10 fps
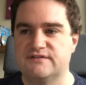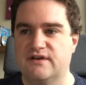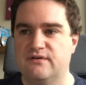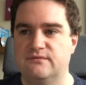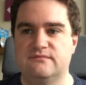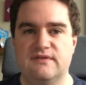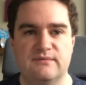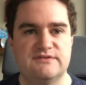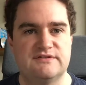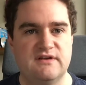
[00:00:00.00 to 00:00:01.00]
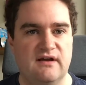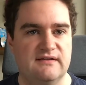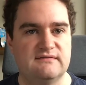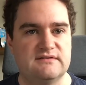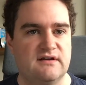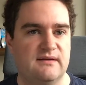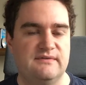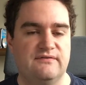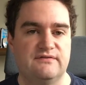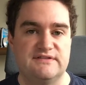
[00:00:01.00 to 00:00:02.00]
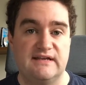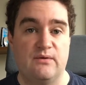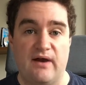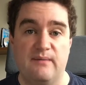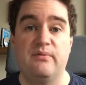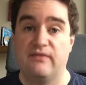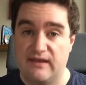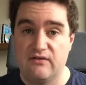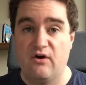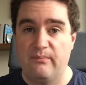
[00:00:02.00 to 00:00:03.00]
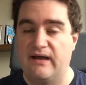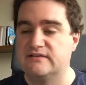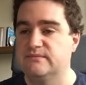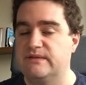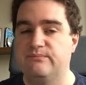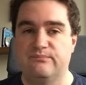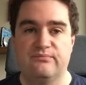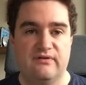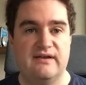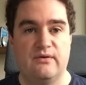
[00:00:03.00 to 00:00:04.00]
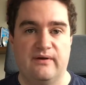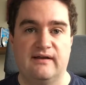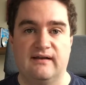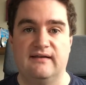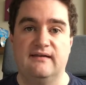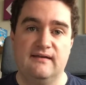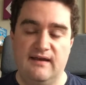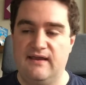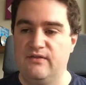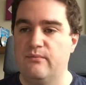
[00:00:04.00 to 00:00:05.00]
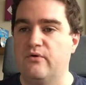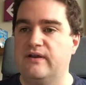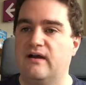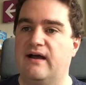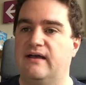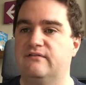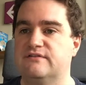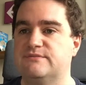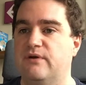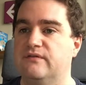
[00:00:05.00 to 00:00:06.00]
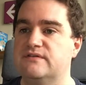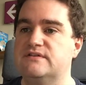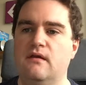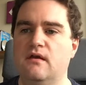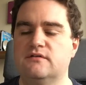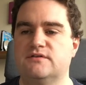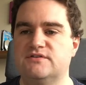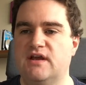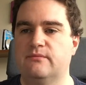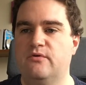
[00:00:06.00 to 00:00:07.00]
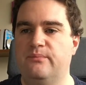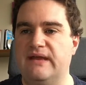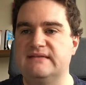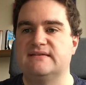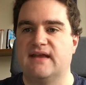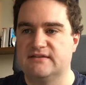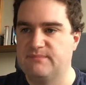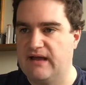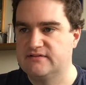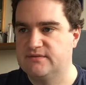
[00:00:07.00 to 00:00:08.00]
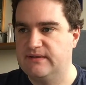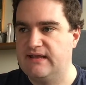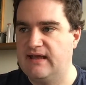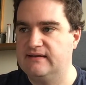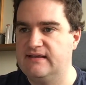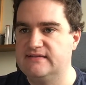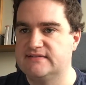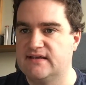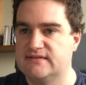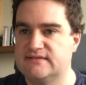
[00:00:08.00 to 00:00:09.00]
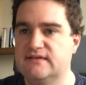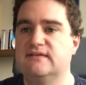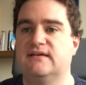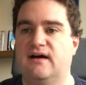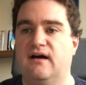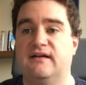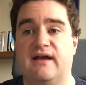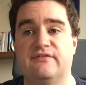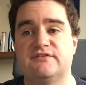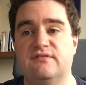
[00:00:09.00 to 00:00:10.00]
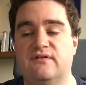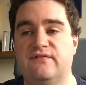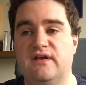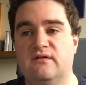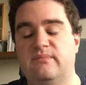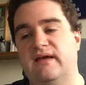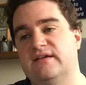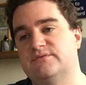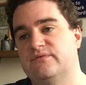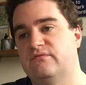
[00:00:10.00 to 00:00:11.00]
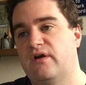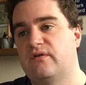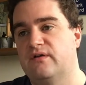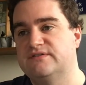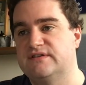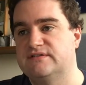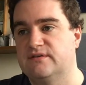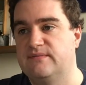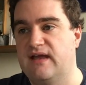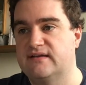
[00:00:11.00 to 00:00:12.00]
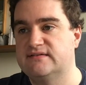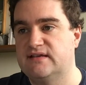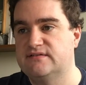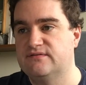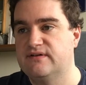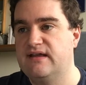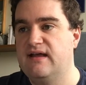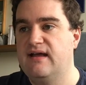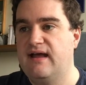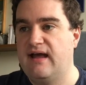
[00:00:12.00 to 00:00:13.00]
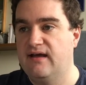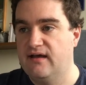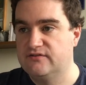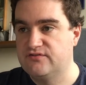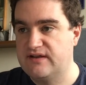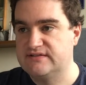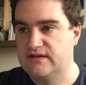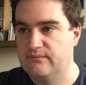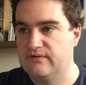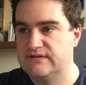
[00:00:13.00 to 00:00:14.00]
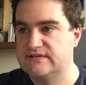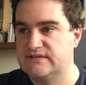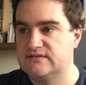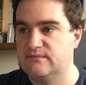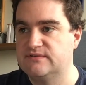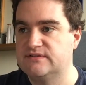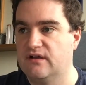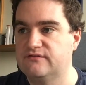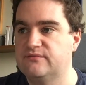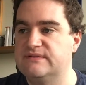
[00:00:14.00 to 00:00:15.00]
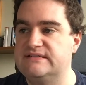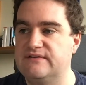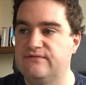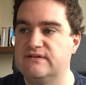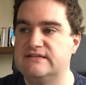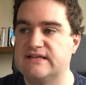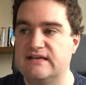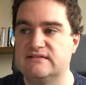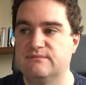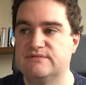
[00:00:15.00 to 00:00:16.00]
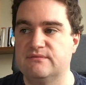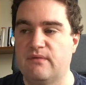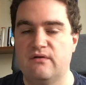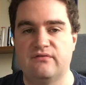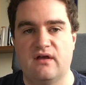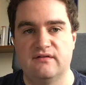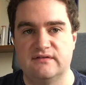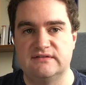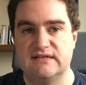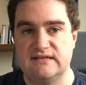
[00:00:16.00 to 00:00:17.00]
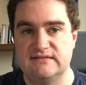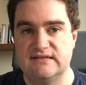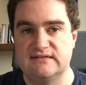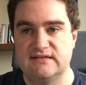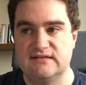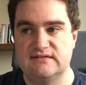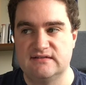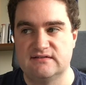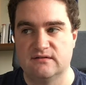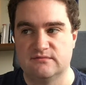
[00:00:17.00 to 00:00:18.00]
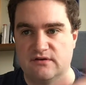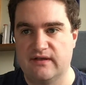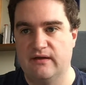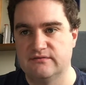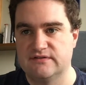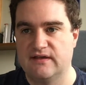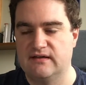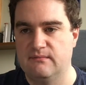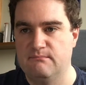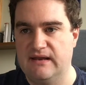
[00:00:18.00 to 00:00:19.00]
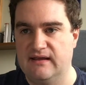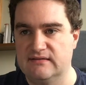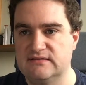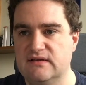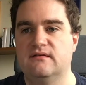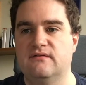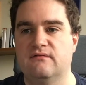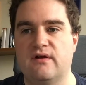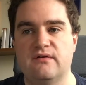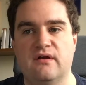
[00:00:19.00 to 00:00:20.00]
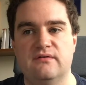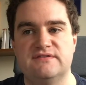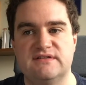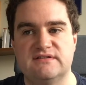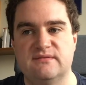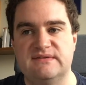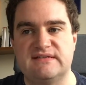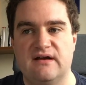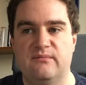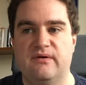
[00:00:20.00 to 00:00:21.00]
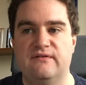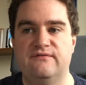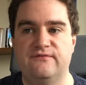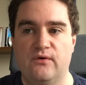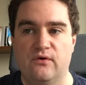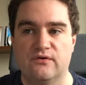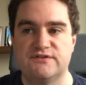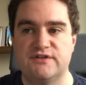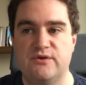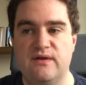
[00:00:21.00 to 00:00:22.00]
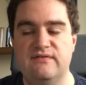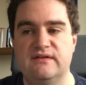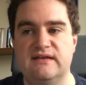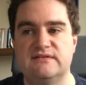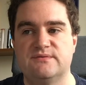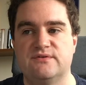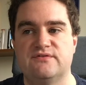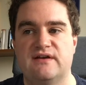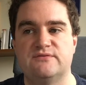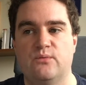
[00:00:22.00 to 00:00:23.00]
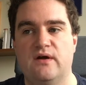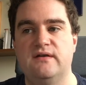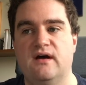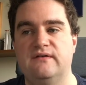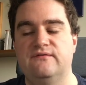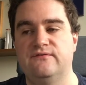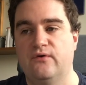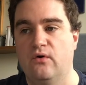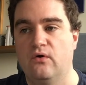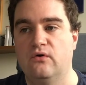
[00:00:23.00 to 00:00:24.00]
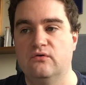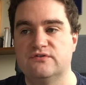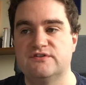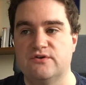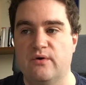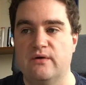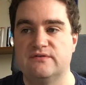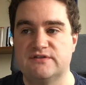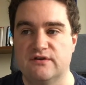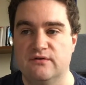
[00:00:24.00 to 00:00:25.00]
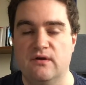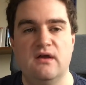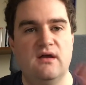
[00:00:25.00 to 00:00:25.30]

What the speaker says: So there was a slight time difference anyway, but they got back to me pretty quickly. In the morning I had a response. So a chap called Peter gets back to me and he says, now the trick for young players with the Roco system, the accessory address numbering system starts from a different datum to most other DCC systems. I'll get onto that in a minute. The Roco system is out by 4, so you either need to address 194 or 202.